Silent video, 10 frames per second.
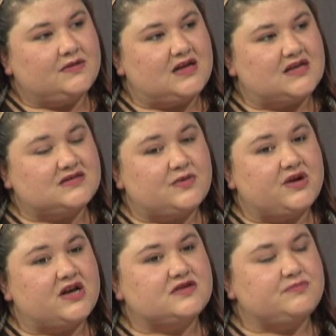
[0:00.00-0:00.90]
that
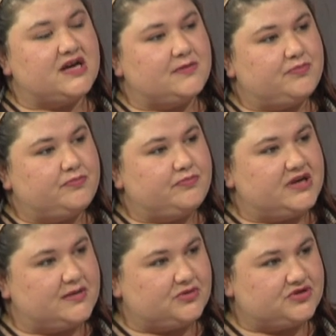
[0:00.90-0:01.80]
someone else may
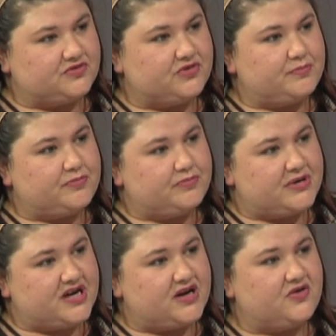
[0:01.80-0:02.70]
be able to
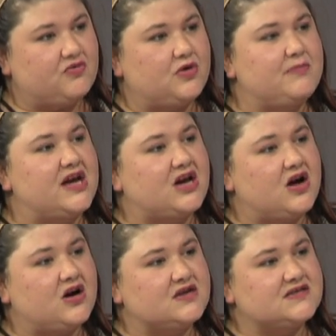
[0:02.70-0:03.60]
repair or make
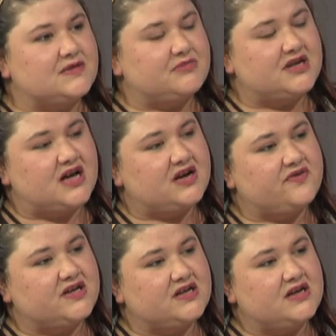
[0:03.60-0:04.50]
art or something out
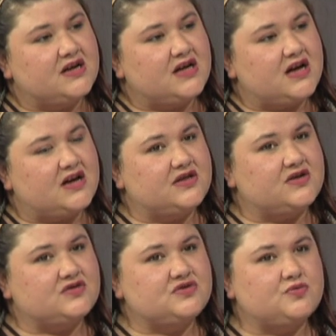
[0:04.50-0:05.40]
of it. Are
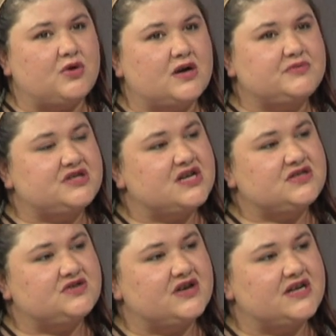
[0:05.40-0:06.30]
there swab
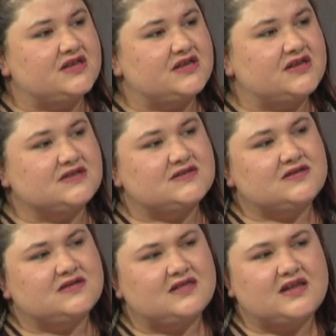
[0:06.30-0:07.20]
sheds or anything
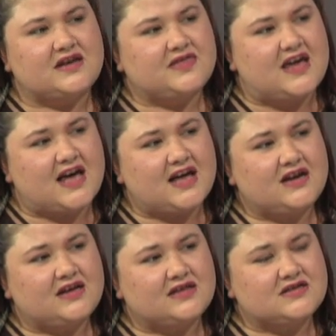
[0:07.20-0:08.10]
like that
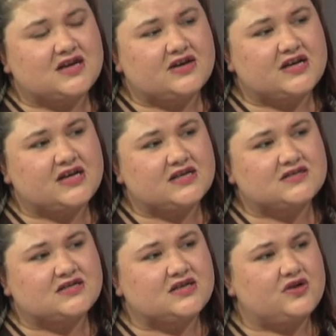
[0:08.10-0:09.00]
in the town of
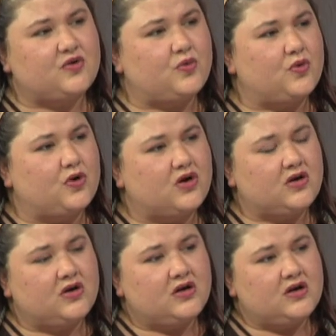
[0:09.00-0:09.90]
Hanson, or?
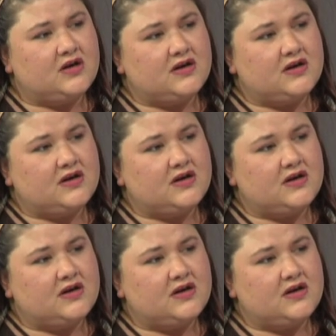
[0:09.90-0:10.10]
Um,